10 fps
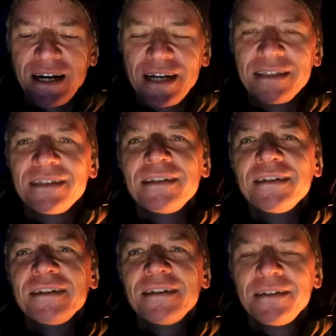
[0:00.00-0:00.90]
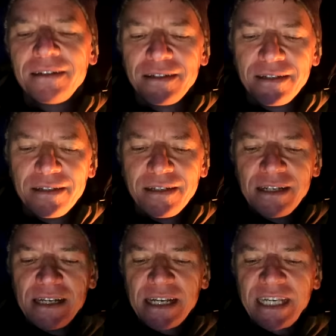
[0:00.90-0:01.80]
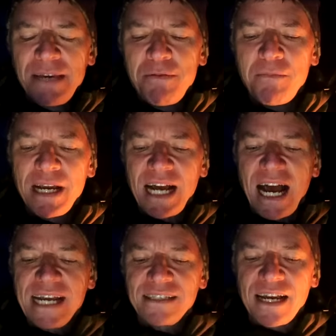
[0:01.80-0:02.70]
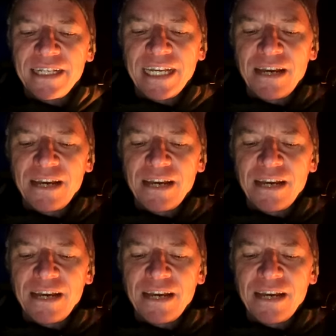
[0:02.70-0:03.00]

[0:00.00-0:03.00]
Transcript: got. Keeping my eyes on